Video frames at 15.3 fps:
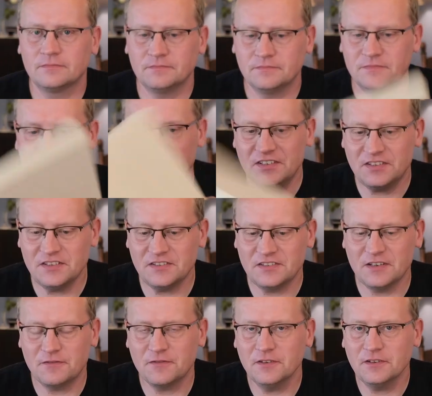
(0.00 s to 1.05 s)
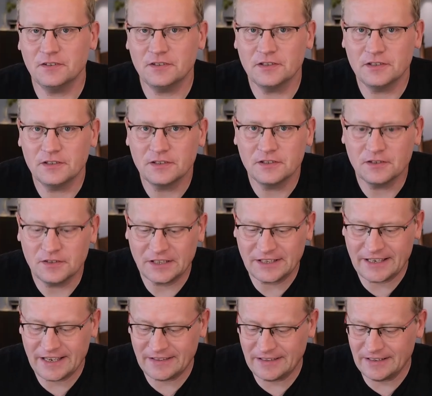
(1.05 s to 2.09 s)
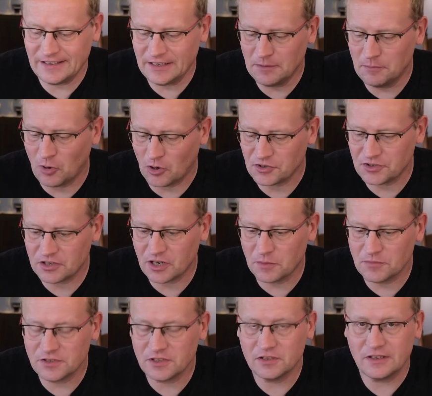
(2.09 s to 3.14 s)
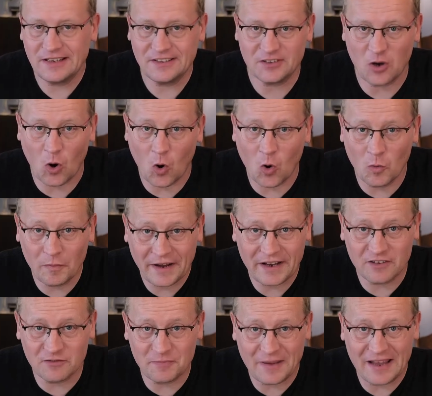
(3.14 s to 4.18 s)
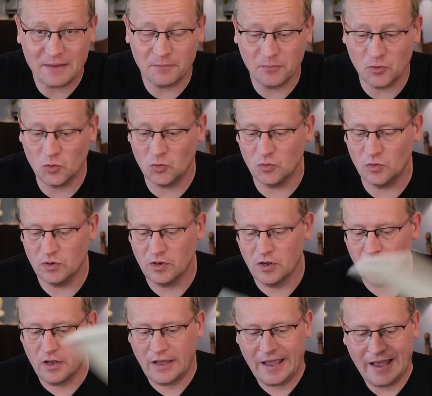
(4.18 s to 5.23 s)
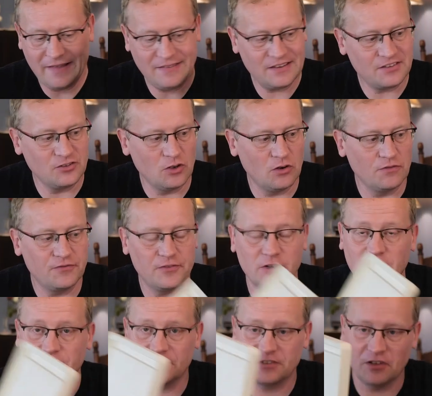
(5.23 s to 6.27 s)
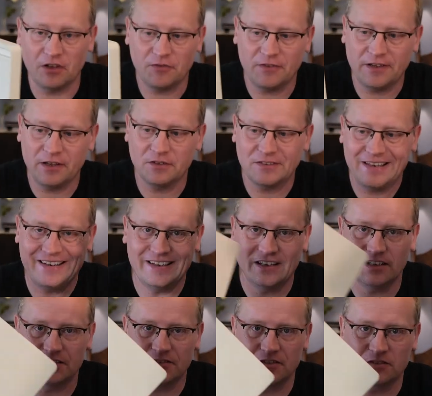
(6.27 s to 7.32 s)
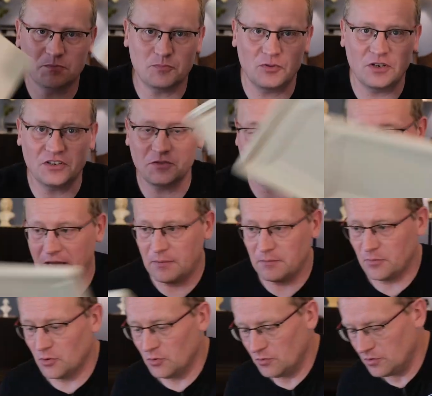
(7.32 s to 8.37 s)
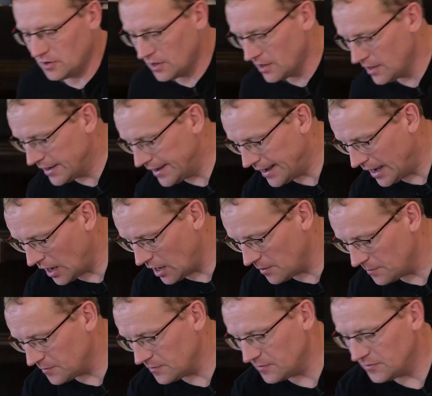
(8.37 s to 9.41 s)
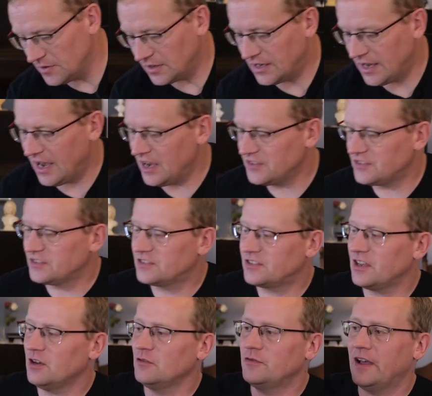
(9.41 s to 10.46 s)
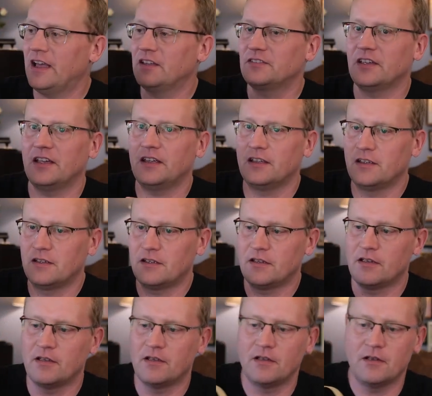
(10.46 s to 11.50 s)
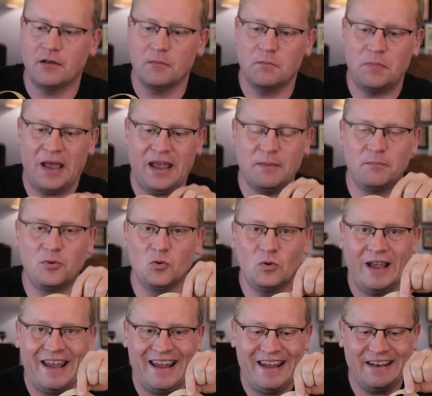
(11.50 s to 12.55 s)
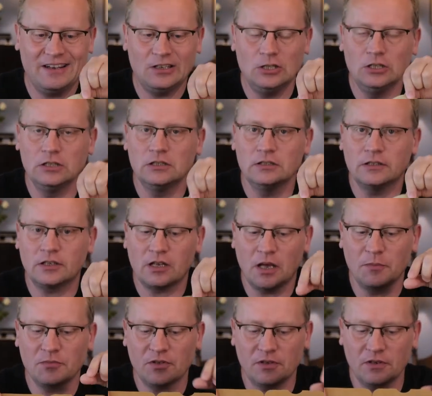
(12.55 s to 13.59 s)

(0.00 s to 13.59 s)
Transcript: this is different. The little box it comes in, it's all made of bamboo. And there's no frills, there's nothing else in it. It's just pressed bamboo. The case itself has a bamboo handle that comes on